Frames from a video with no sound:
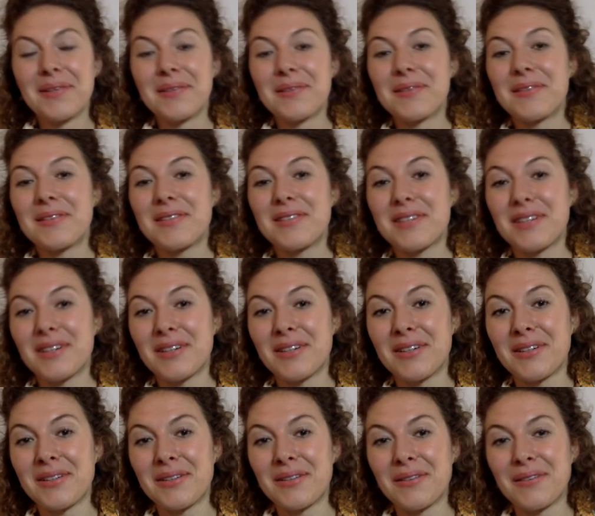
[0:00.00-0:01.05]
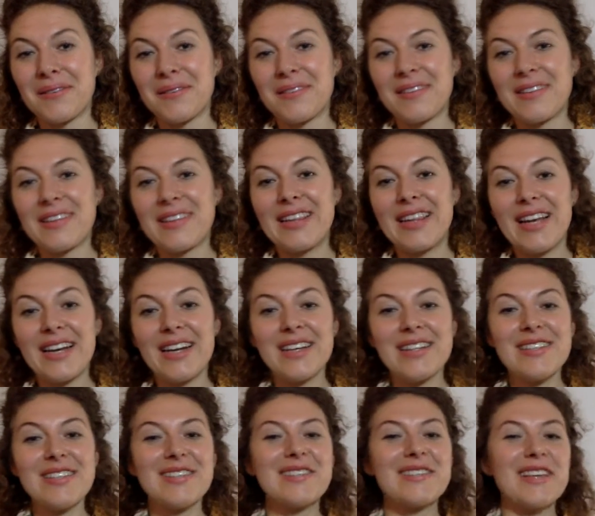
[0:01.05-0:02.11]
So let
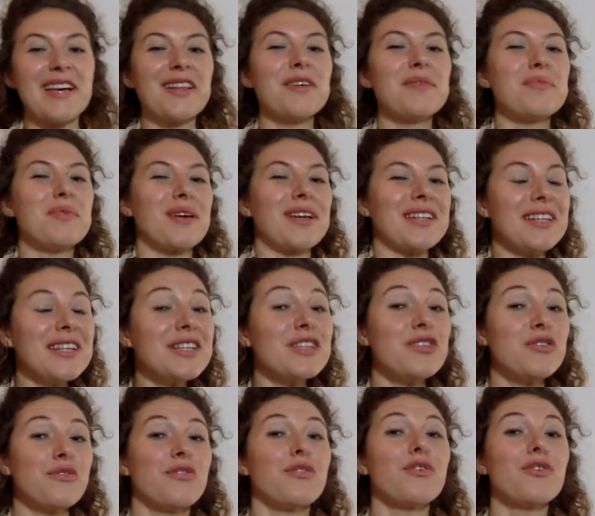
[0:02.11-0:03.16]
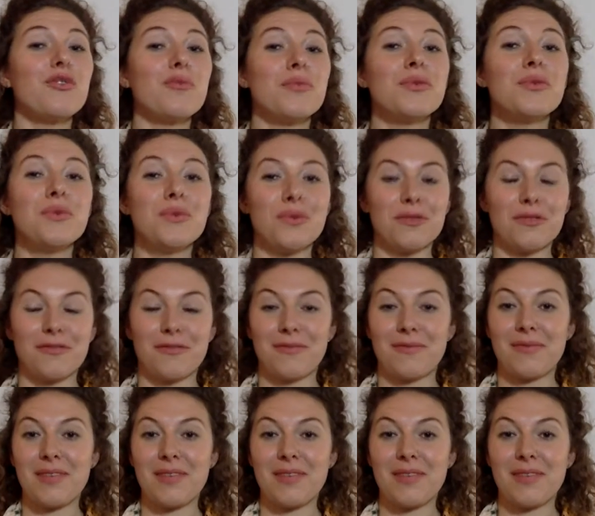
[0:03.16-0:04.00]
us celebrate each full moon